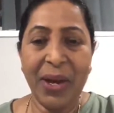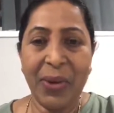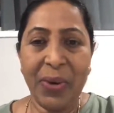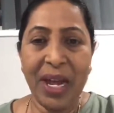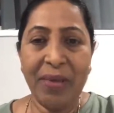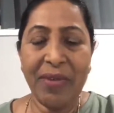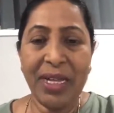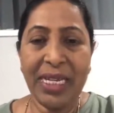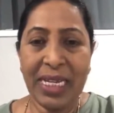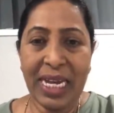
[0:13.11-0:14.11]
Today we'll
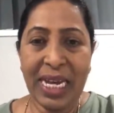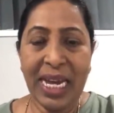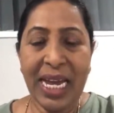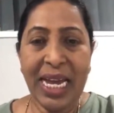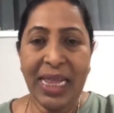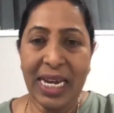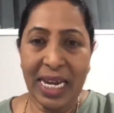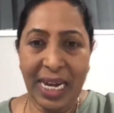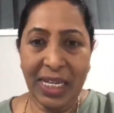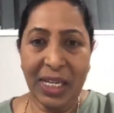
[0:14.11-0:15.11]
see the
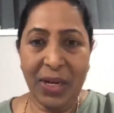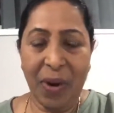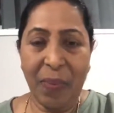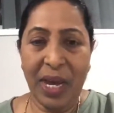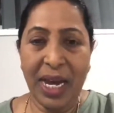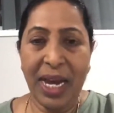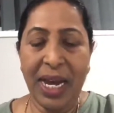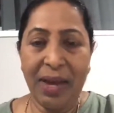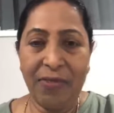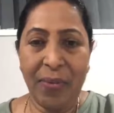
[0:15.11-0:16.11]
next topic
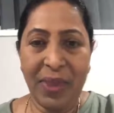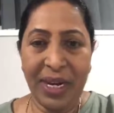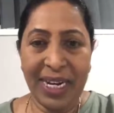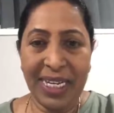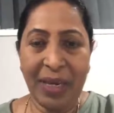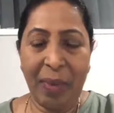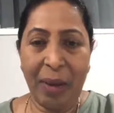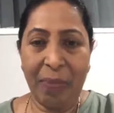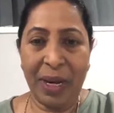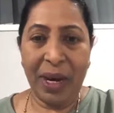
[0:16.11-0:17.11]
from the test
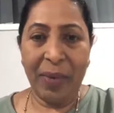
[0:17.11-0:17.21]
paper.